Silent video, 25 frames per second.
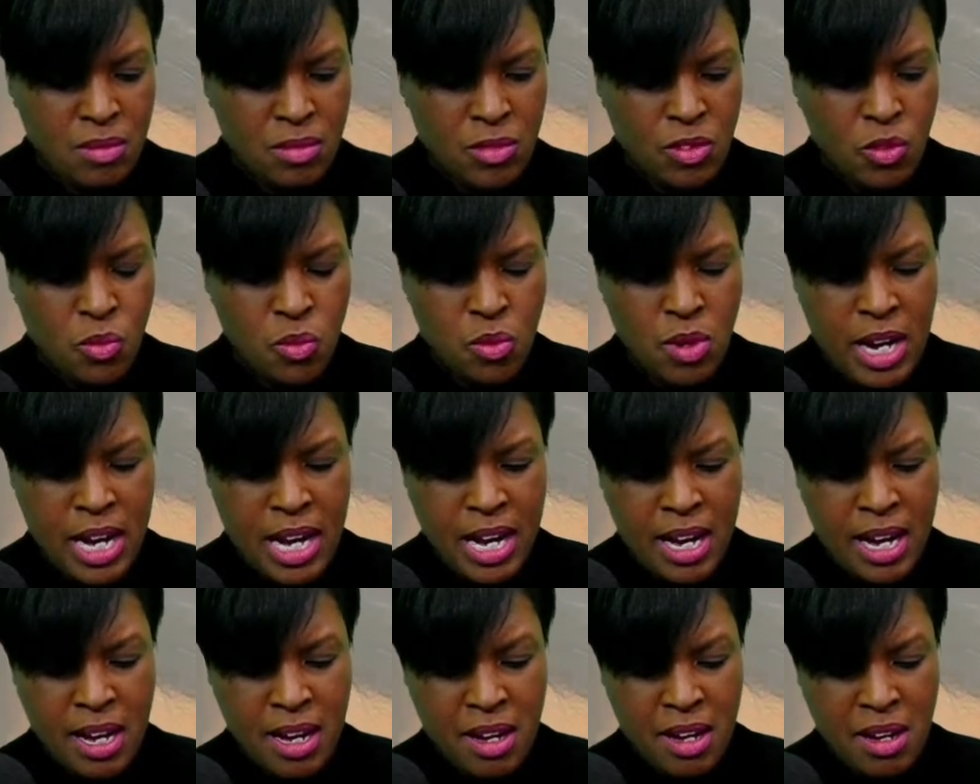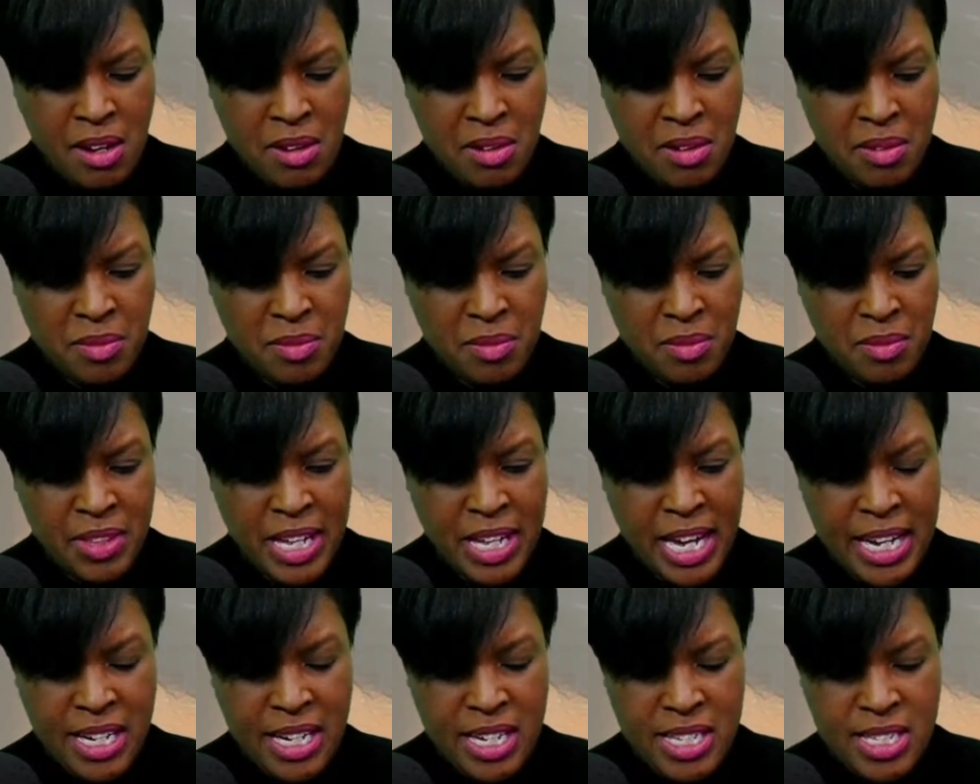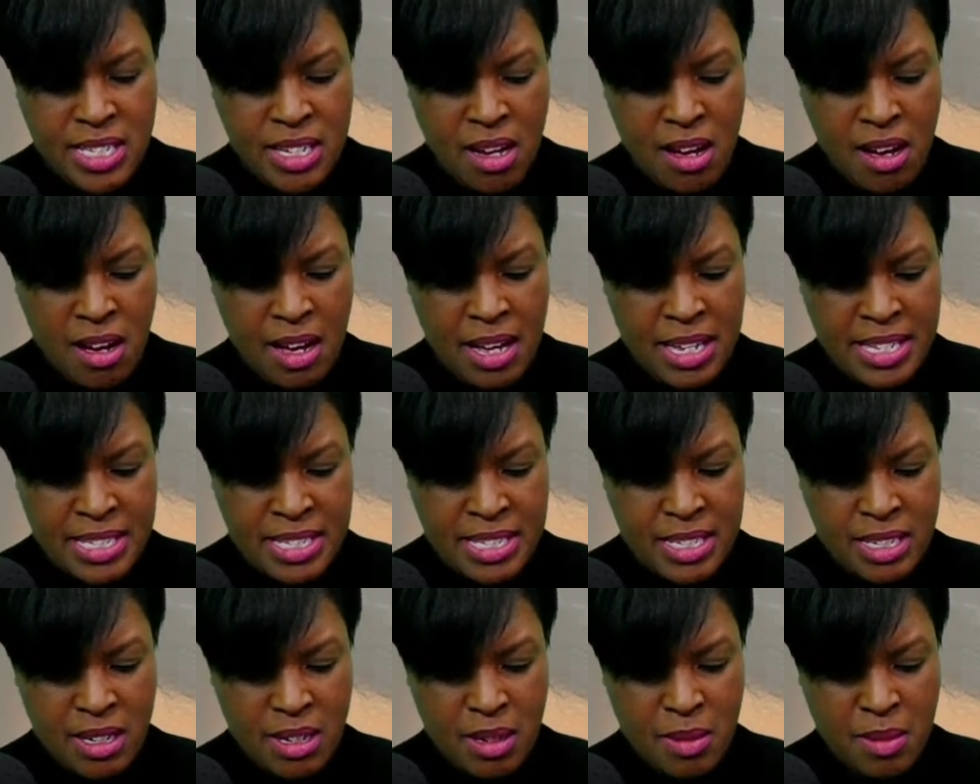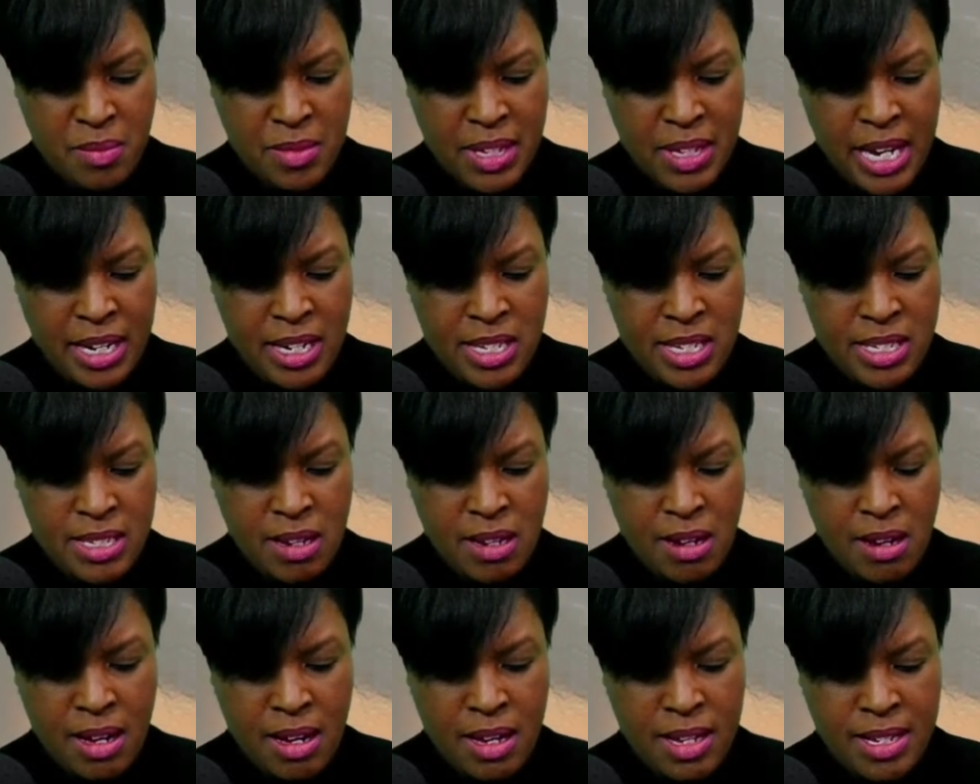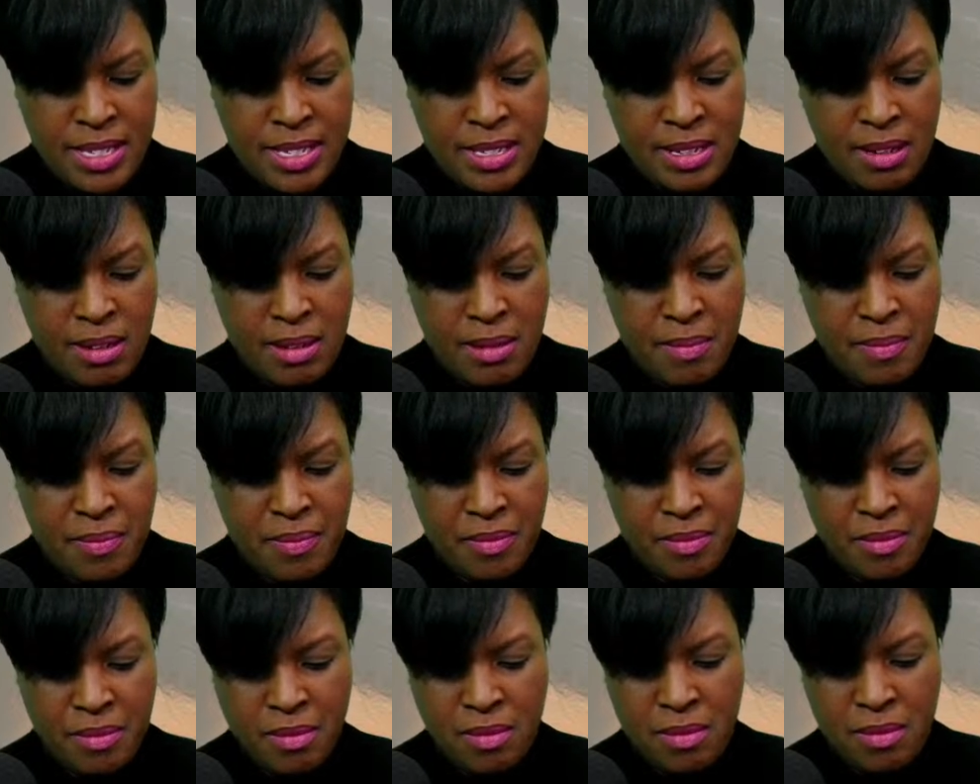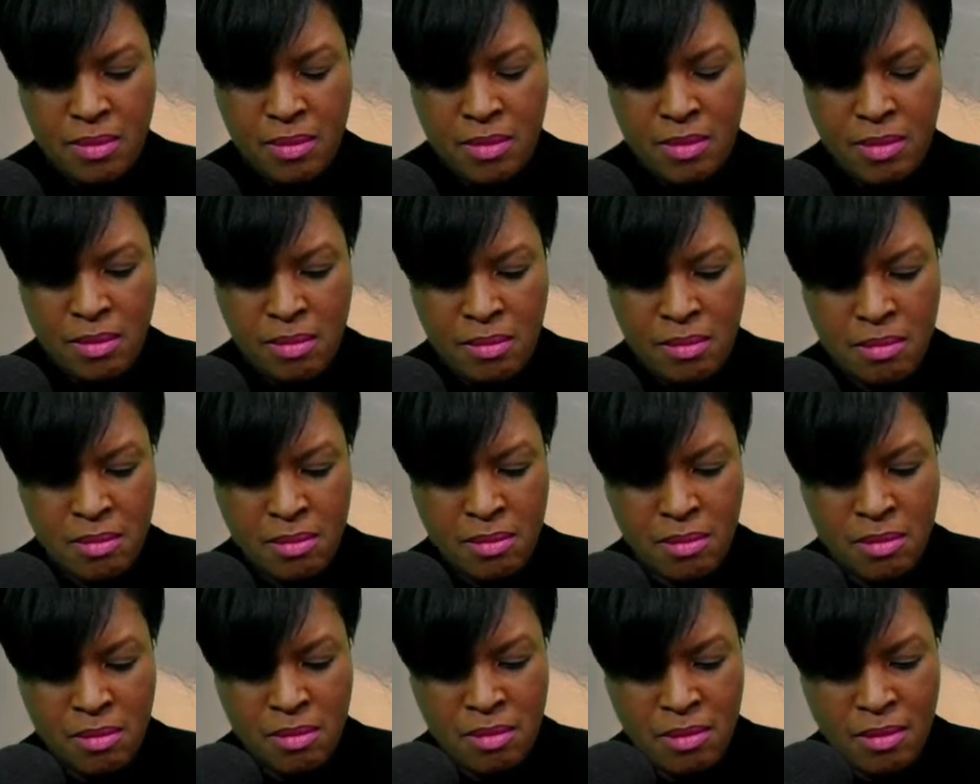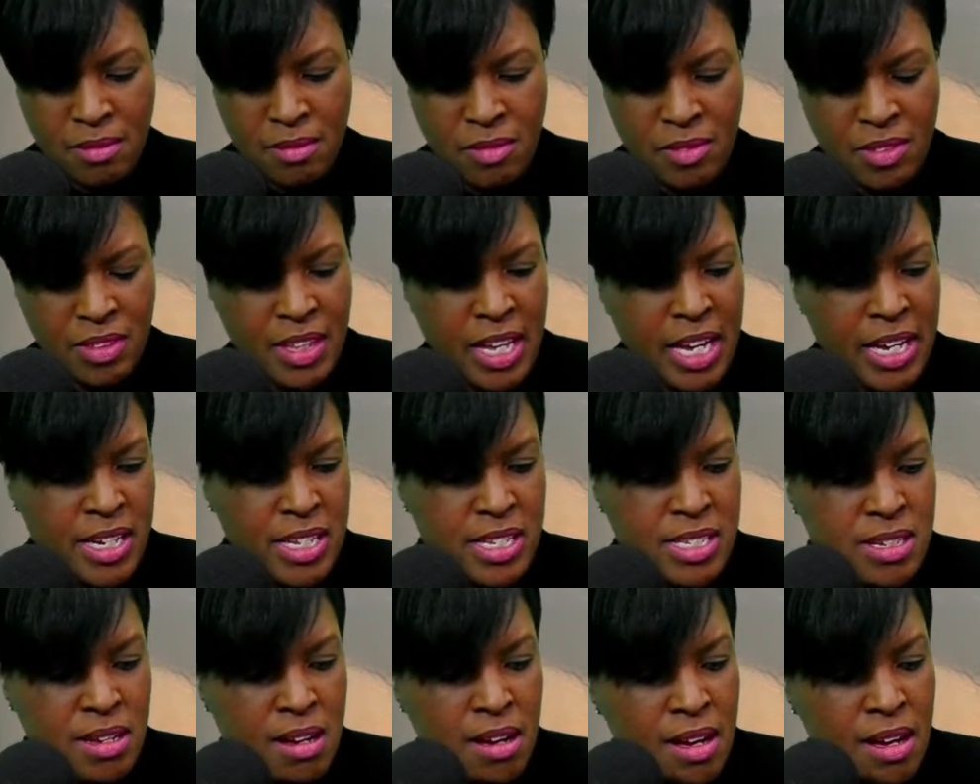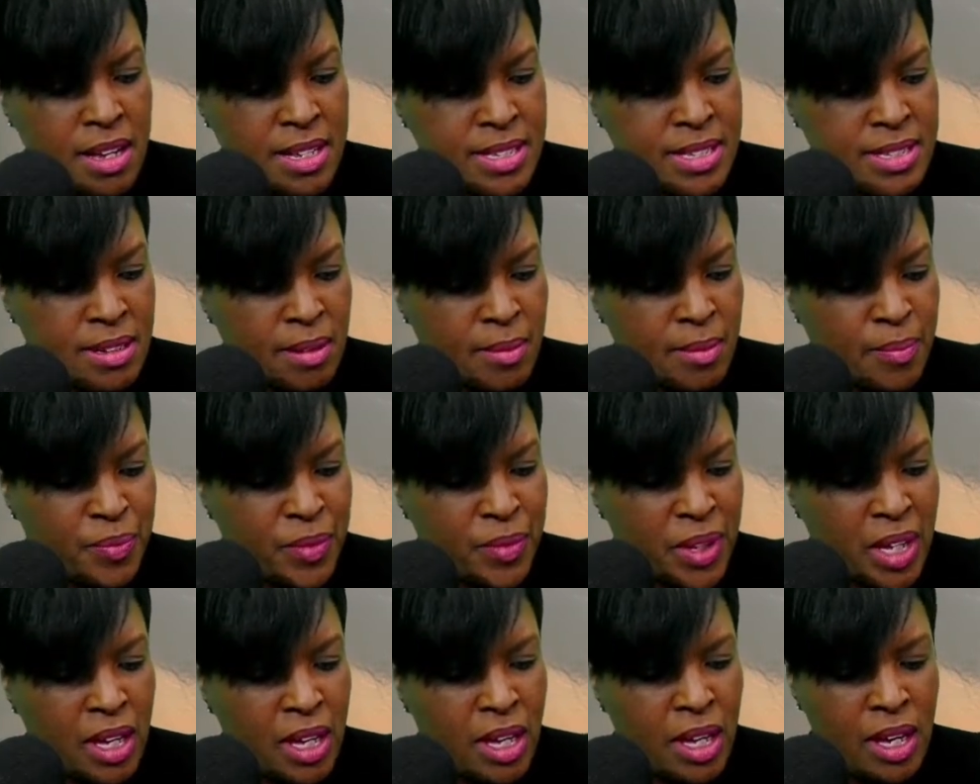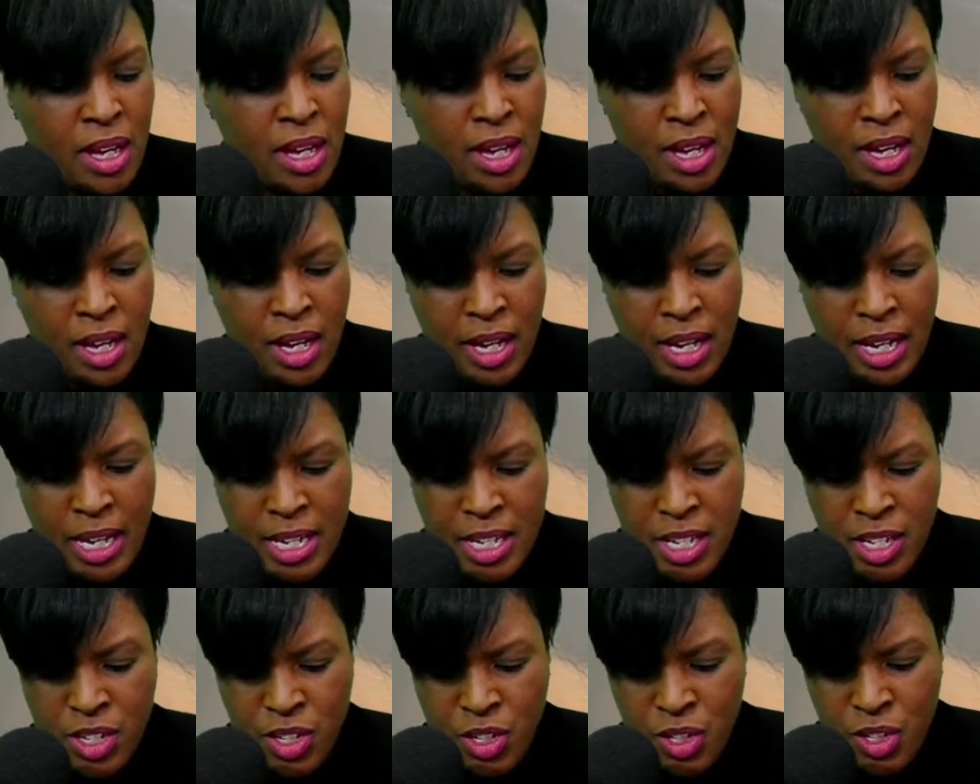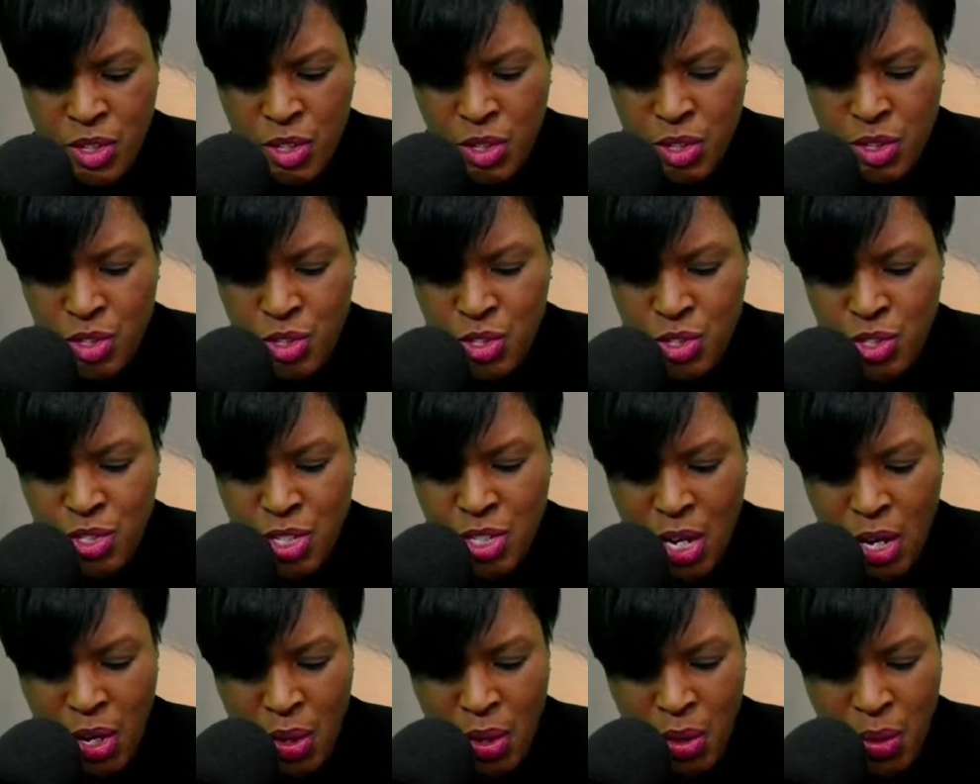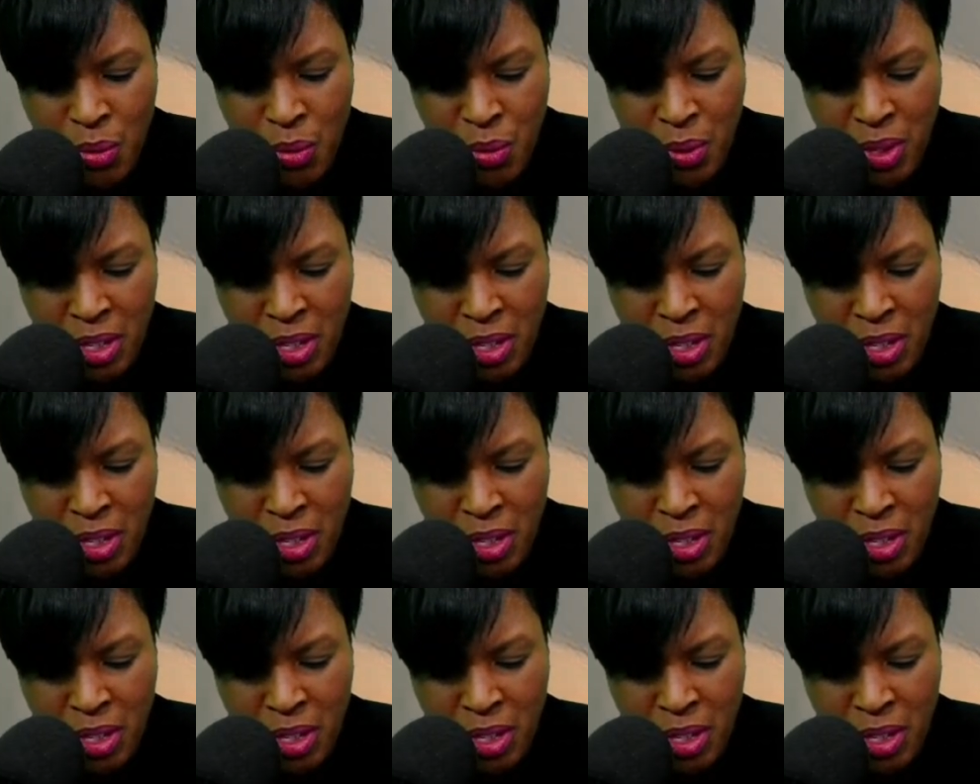Wow. That is awesome. That is awesome. That is awesome. So